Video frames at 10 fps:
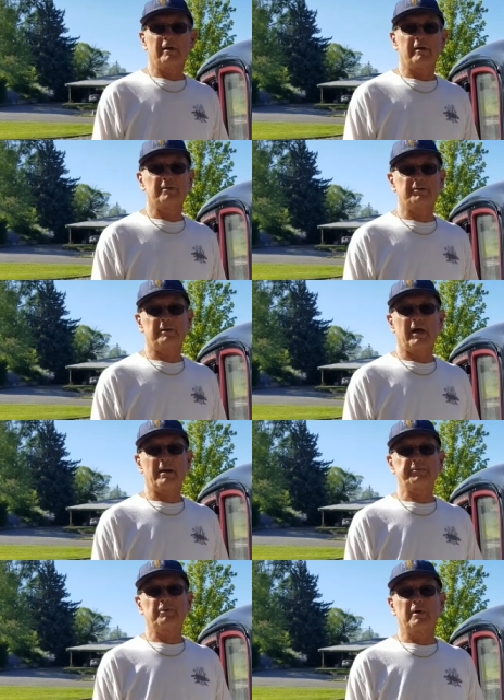it is an
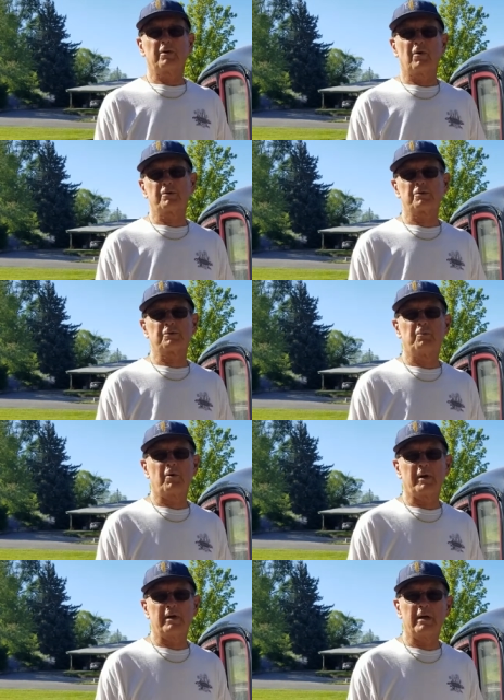absolutely gorgeous
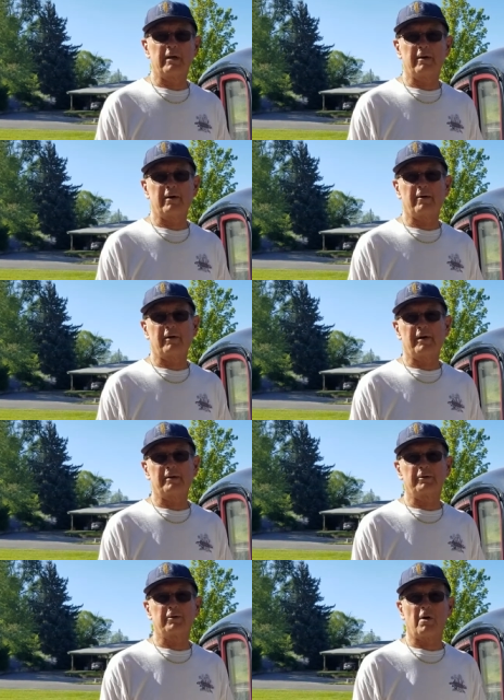morning here
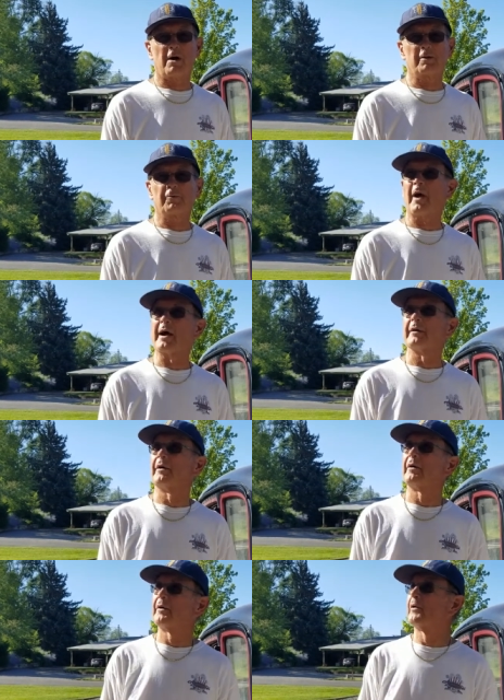in
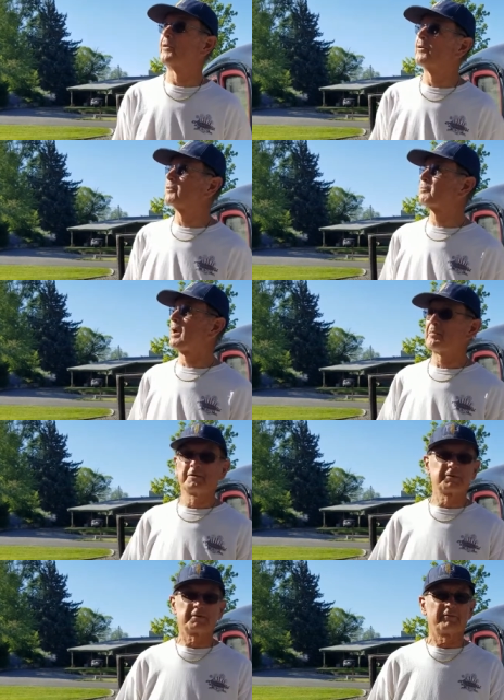Colorado,
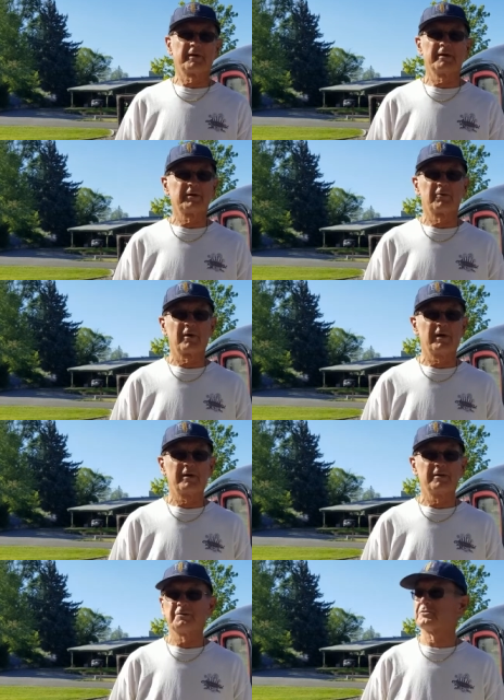probably 70
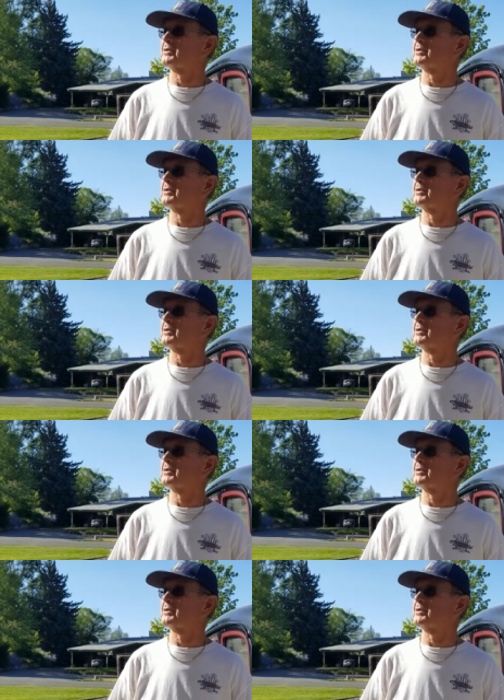degrees